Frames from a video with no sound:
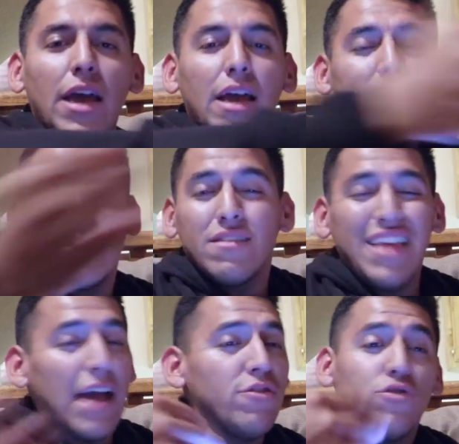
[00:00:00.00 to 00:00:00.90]
and
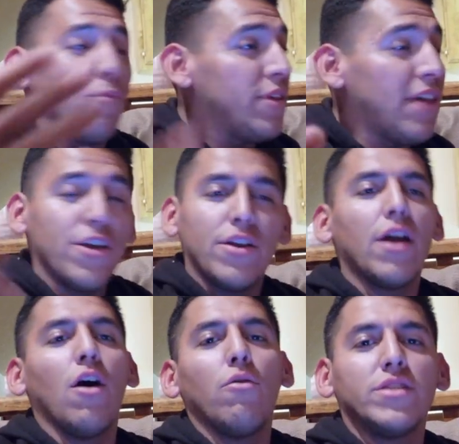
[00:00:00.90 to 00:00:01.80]
Dad, you told me that you're
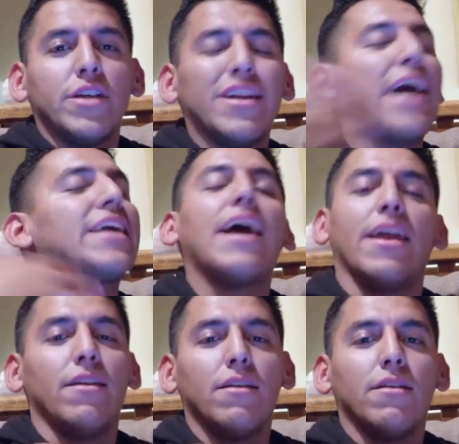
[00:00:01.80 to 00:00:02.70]
not always here, and I get
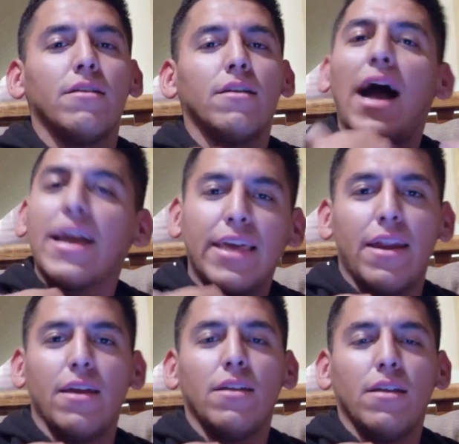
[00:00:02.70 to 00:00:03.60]
it. I get
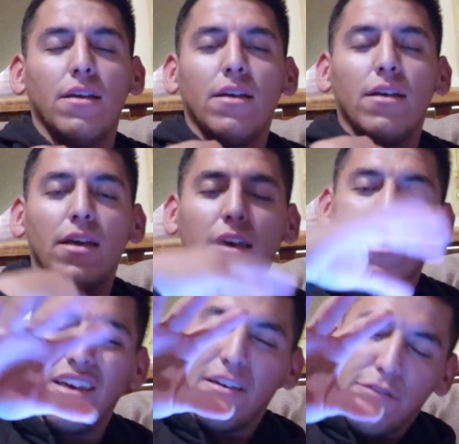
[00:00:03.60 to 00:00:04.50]
it.
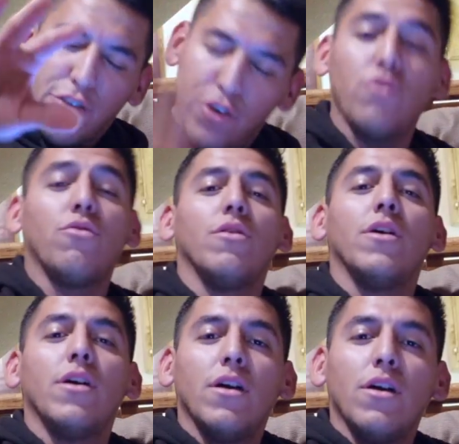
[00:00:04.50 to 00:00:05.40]
If you
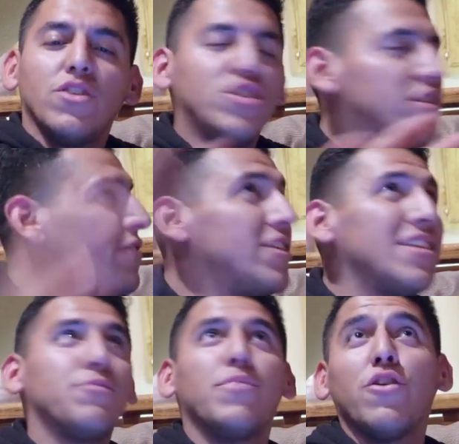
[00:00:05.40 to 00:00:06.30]
just lived in
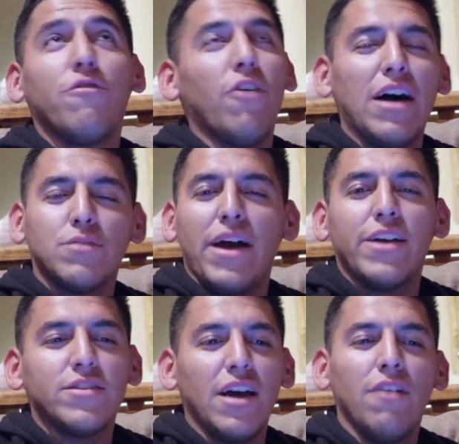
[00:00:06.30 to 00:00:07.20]
this beautiful house by
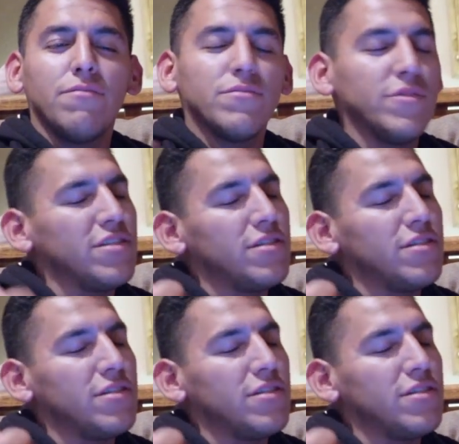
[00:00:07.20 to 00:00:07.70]
yourself, you're a